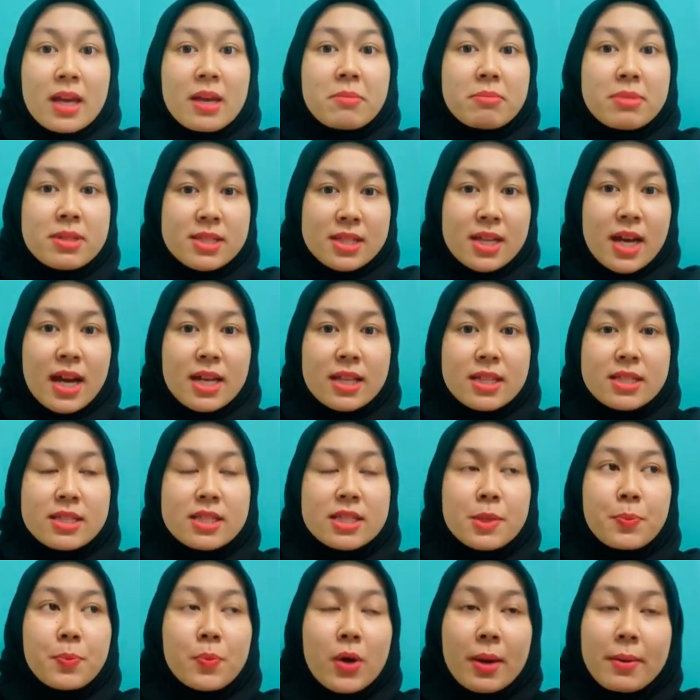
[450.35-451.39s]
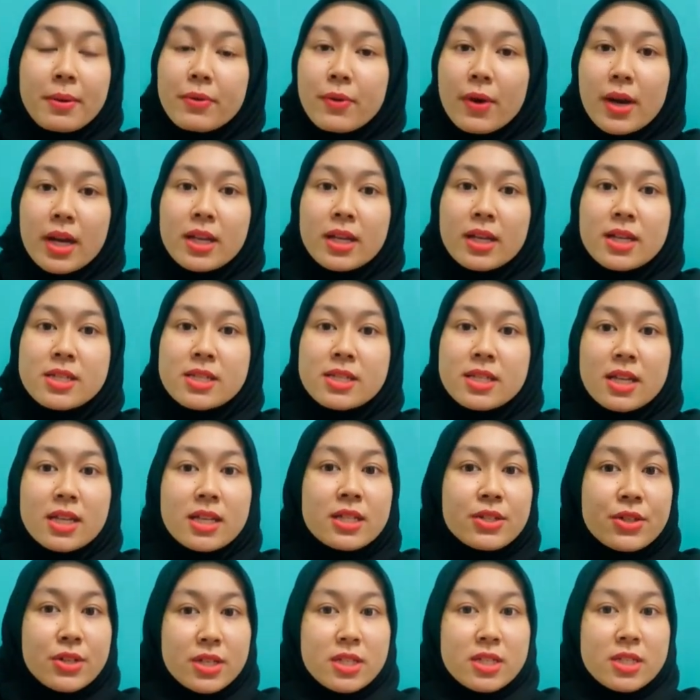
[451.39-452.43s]
Besides, the prior rate is the
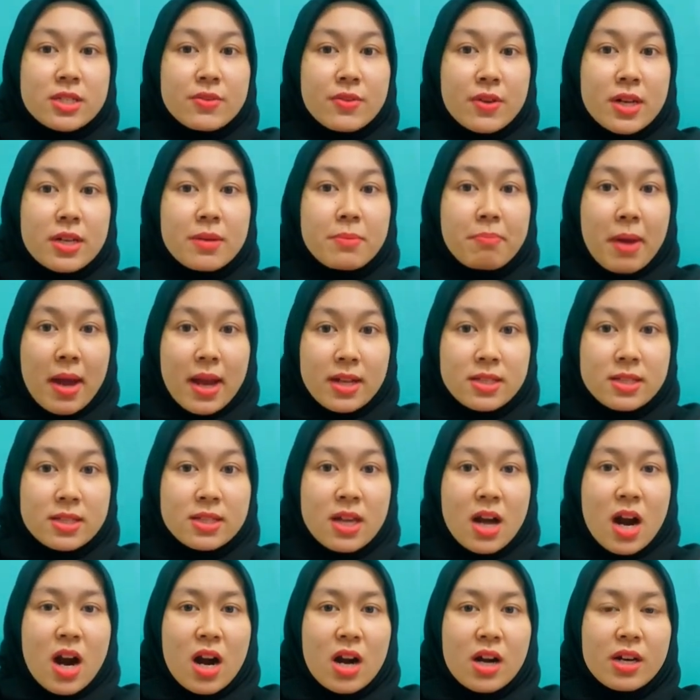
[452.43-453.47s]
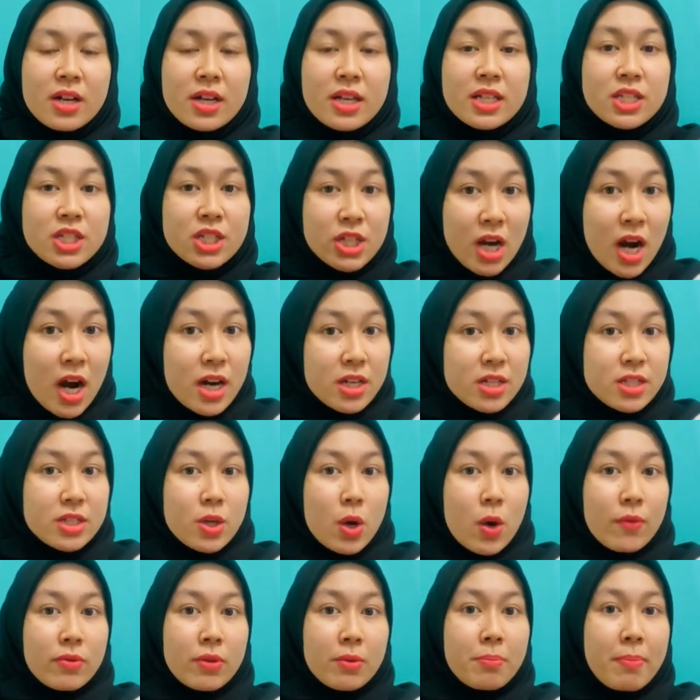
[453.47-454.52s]
interest rate banks are in charge
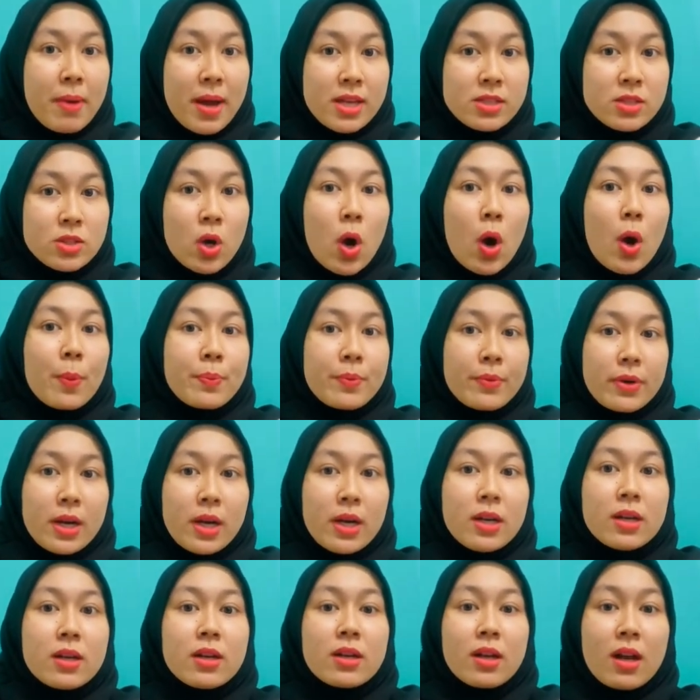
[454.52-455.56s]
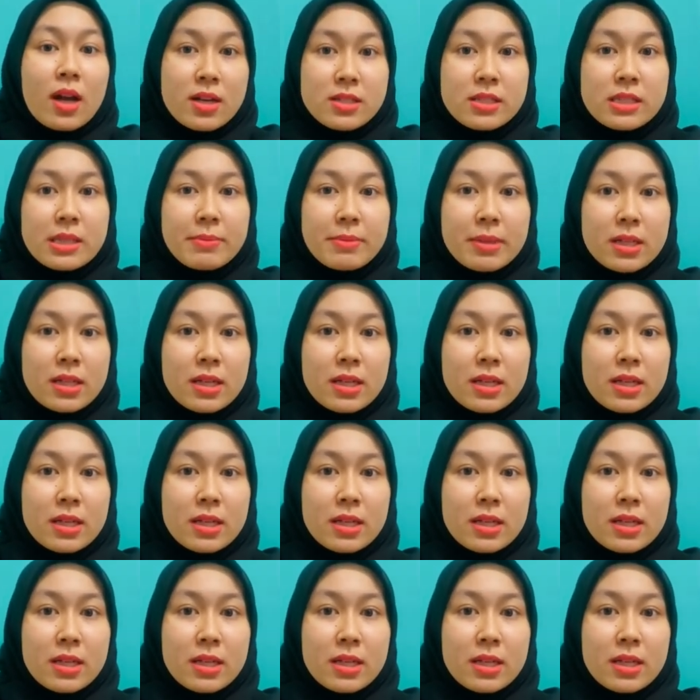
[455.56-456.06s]
of the best corporate customer.